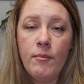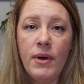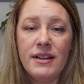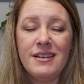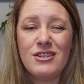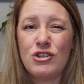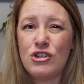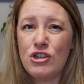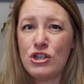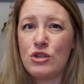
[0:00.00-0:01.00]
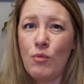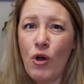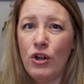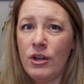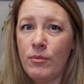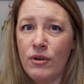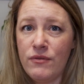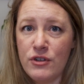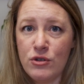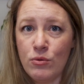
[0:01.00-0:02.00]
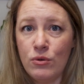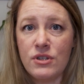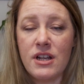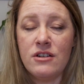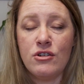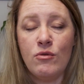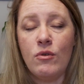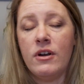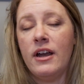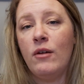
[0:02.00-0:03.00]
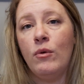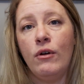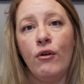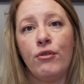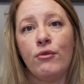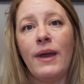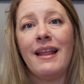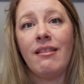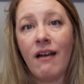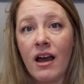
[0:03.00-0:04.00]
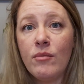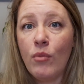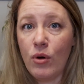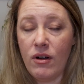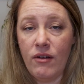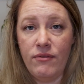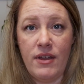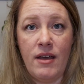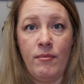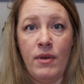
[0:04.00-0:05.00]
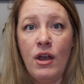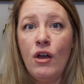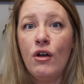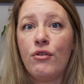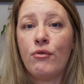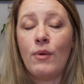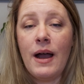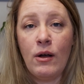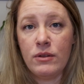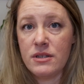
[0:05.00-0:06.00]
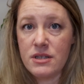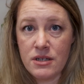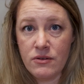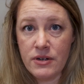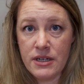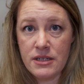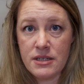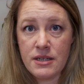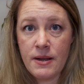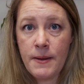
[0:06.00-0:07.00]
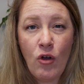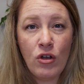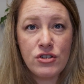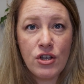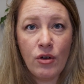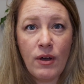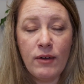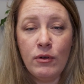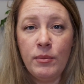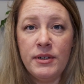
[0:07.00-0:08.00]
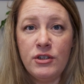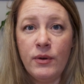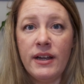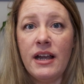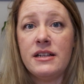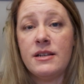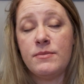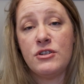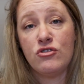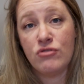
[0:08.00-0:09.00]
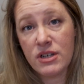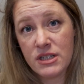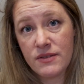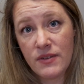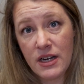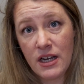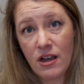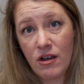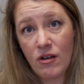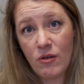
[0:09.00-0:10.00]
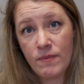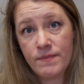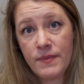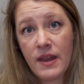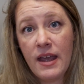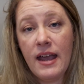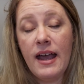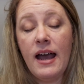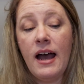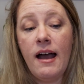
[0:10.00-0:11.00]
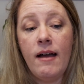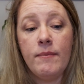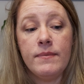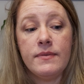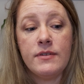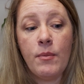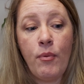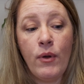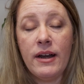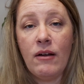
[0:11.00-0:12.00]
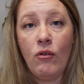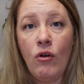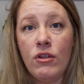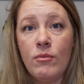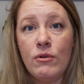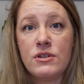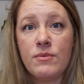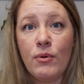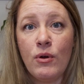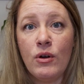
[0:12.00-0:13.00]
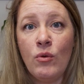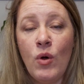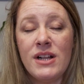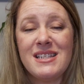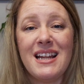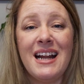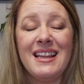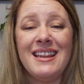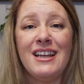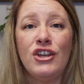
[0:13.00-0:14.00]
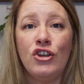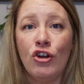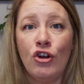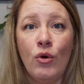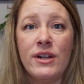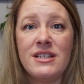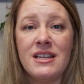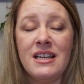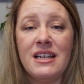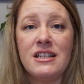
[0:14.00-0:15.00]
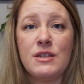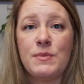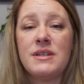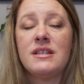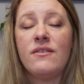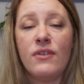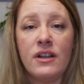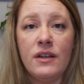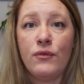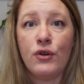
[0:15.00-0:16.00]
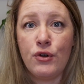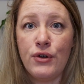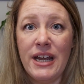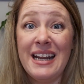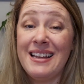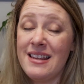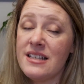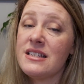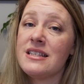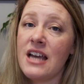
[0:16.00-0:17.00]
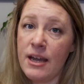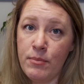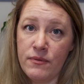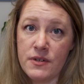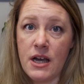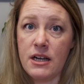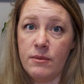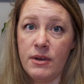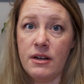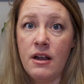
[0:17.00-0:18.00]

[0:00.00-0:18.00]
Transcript: but these are just a small number of the tools, and don't worry, I will go through a lot more of them throughout the series. Also, I will be doing a tips and tricks video um, to point out all the most important ones that I think you're going to need specifically for creating this type of document.